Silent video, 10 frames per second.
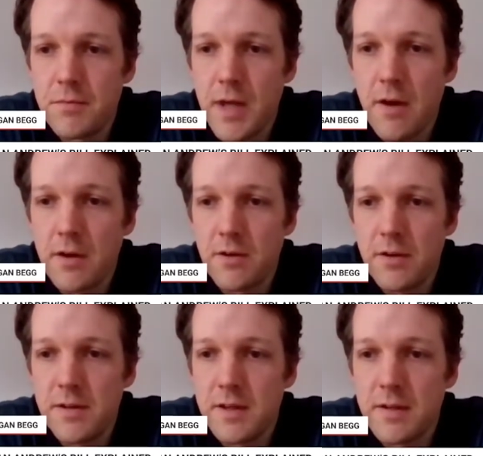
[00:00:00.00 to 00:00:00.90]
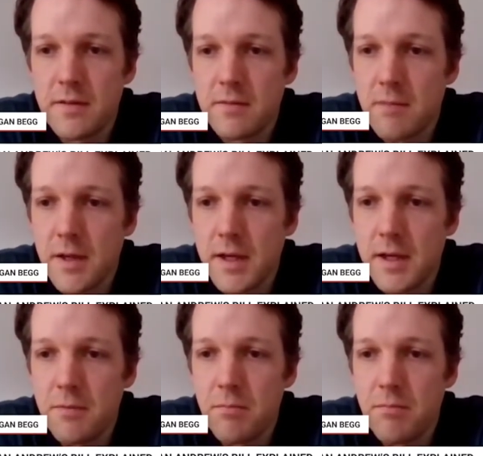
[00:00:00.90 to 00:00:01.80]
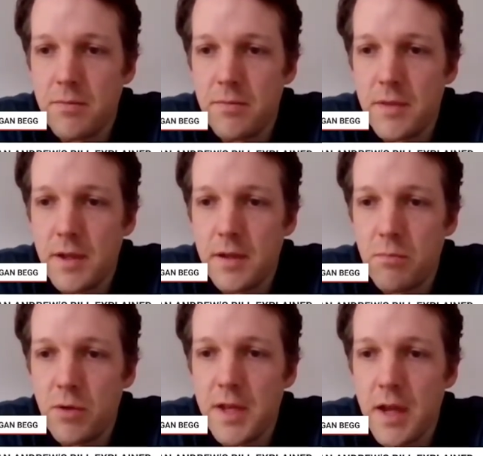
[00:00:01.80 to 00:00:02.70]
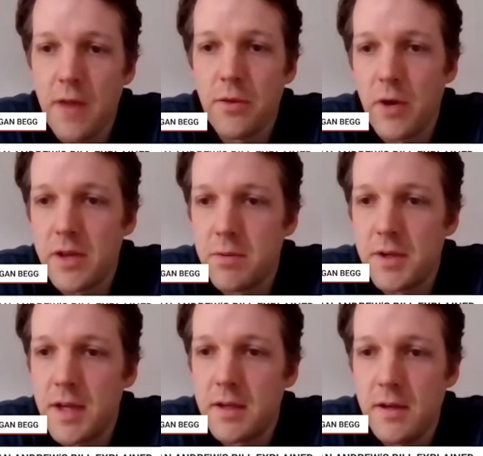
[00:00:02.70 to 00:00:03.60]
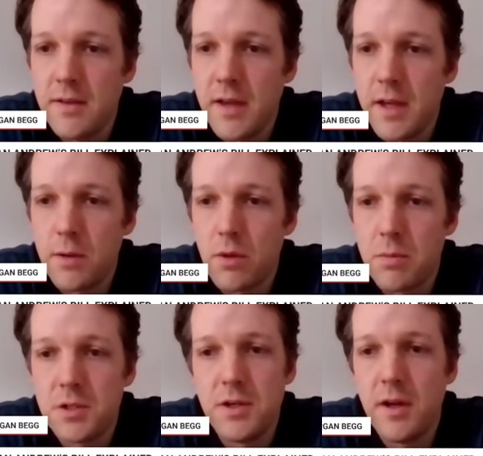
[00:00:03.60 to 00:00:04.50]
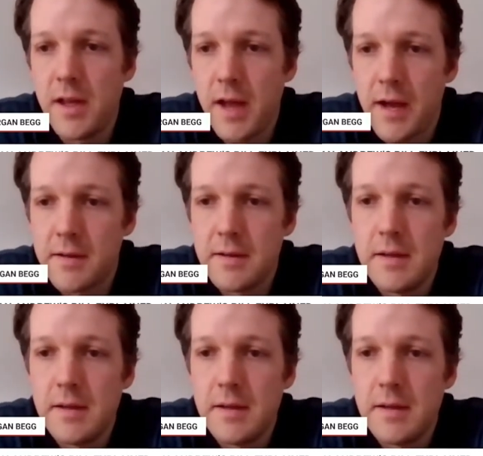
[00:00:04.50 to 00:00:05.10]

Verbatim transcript: characteristics that are otherwise protected in the Equal Opportunity Act.